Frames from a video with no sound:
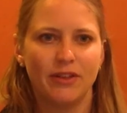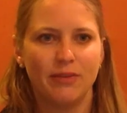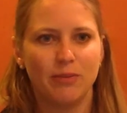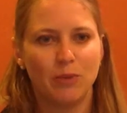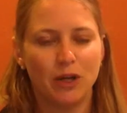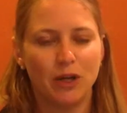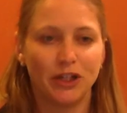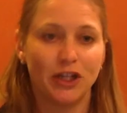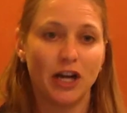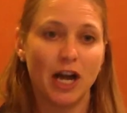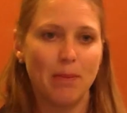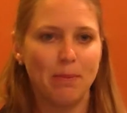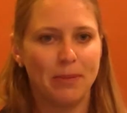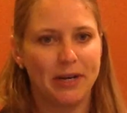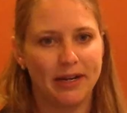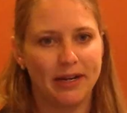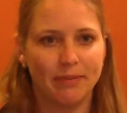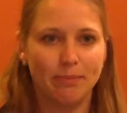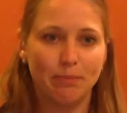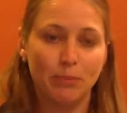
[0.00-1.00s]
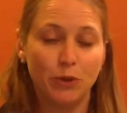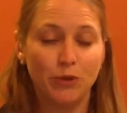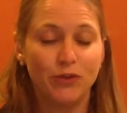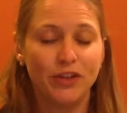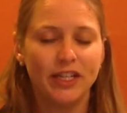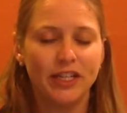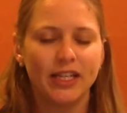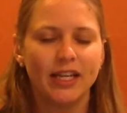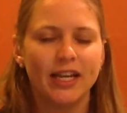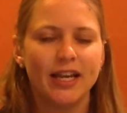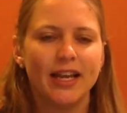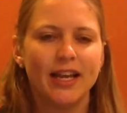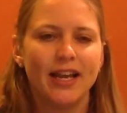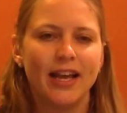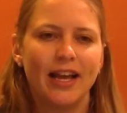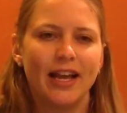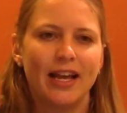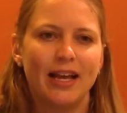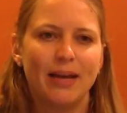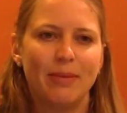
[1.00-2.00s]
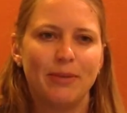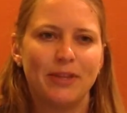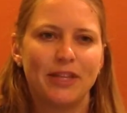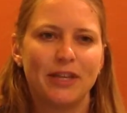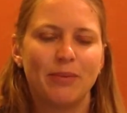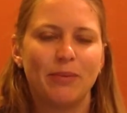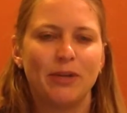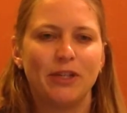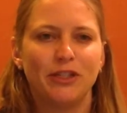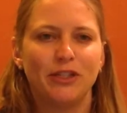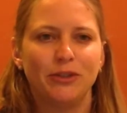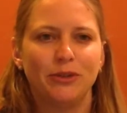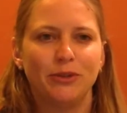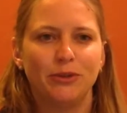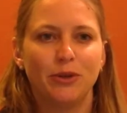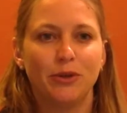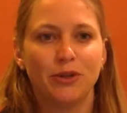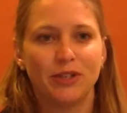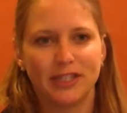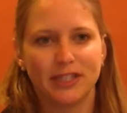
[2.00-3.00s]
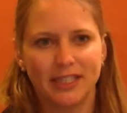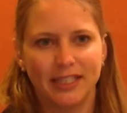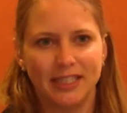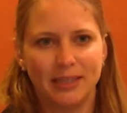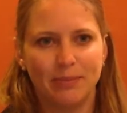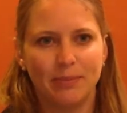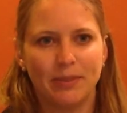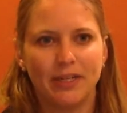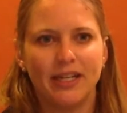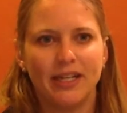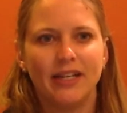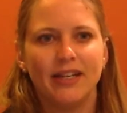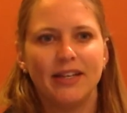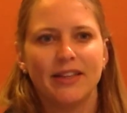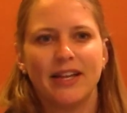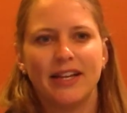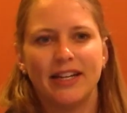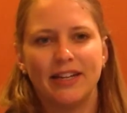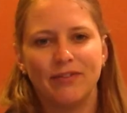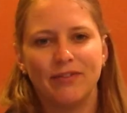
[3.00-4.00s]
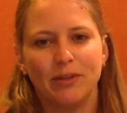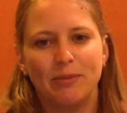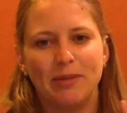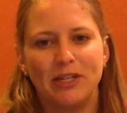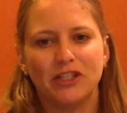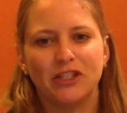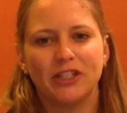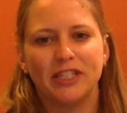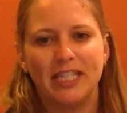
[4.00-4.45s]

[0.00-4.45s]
while you're up and moving. But then when you go to sleep, that inflammation